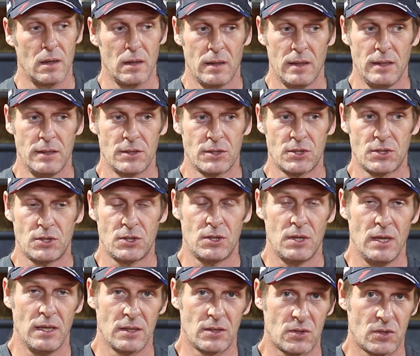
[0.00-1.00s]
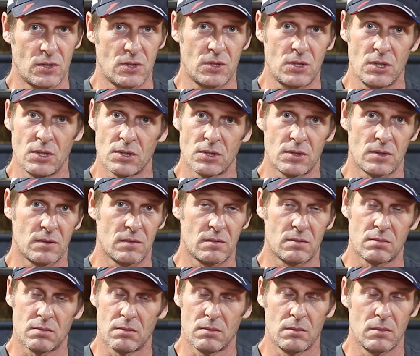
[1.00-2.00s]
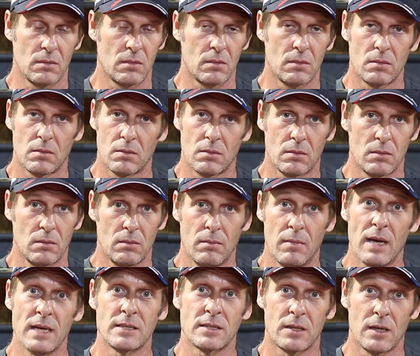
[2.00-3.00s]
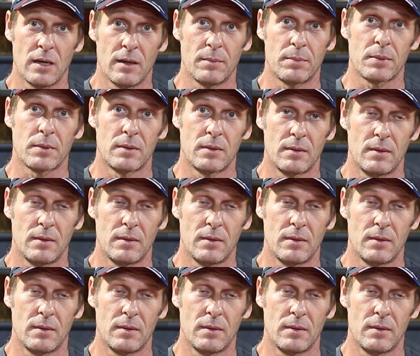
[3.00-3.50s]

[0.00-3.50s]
It's just messed up.